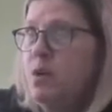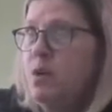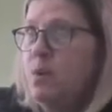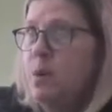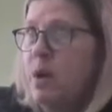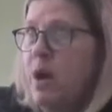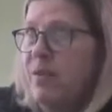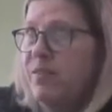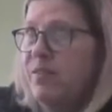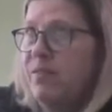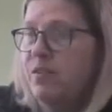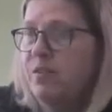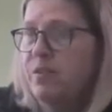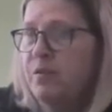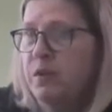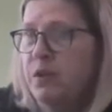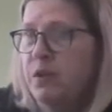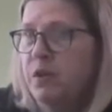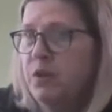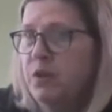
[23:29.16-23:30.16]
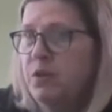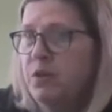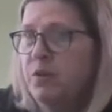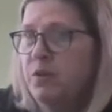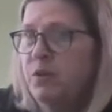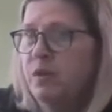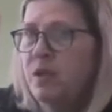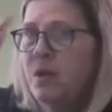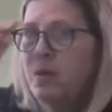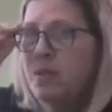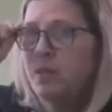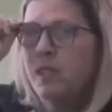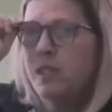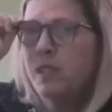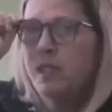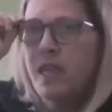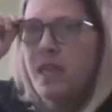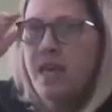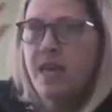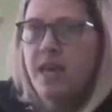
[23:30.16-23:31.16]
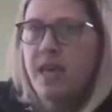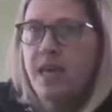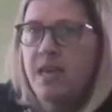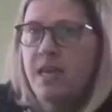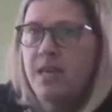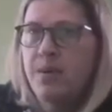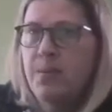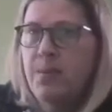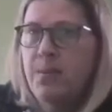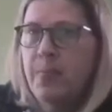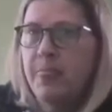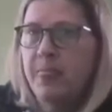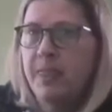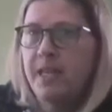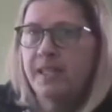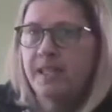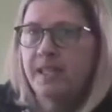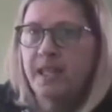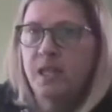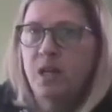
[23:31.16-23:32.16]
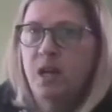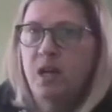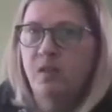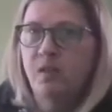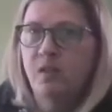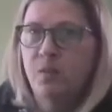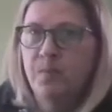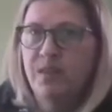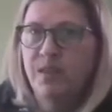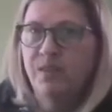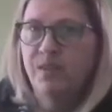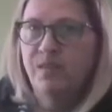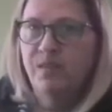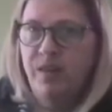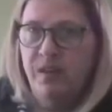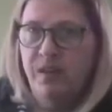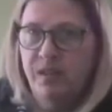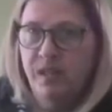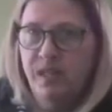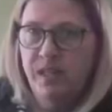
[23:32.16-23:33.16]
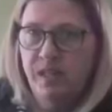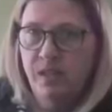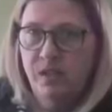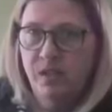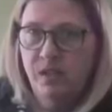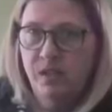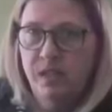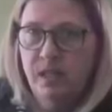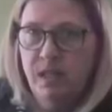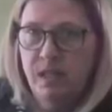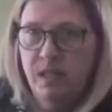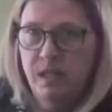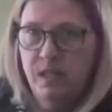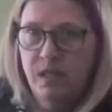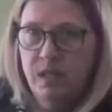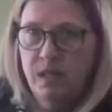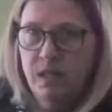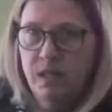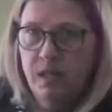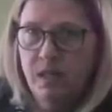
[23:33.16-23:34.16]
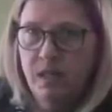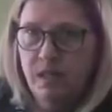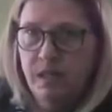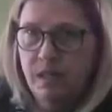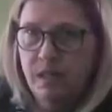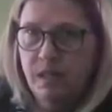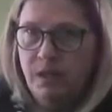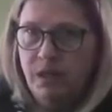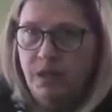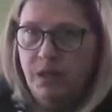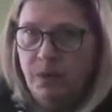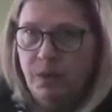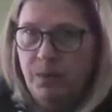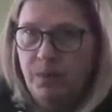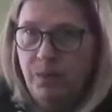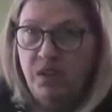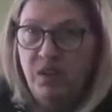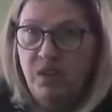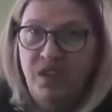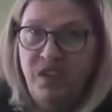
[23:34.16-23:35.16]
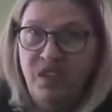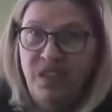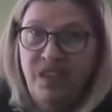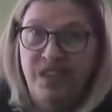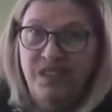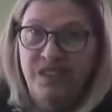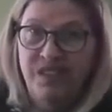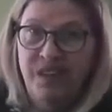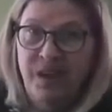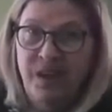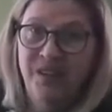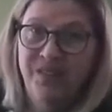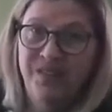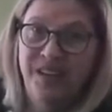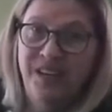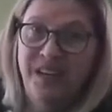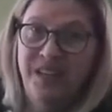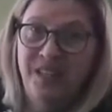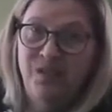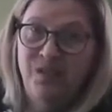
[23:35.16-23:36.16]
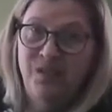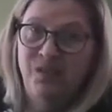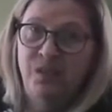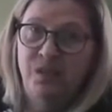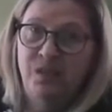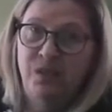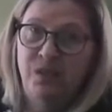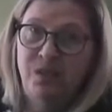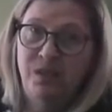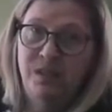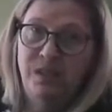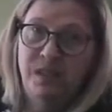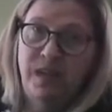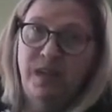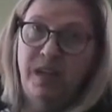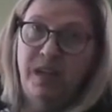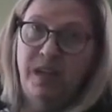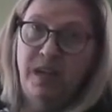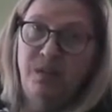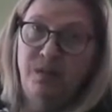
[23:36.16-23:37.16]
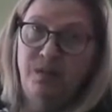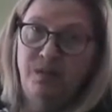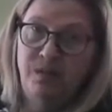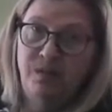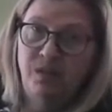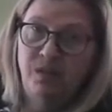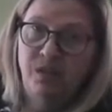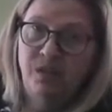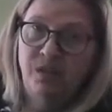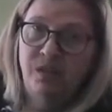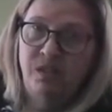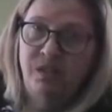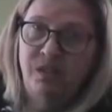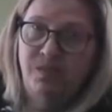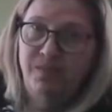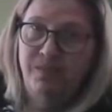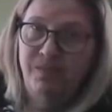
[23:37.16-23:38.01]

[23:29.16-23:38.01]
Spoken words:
we'll have a footnote that will say this can also be a felony under state law, which I think is kind of a nice footnote to have, just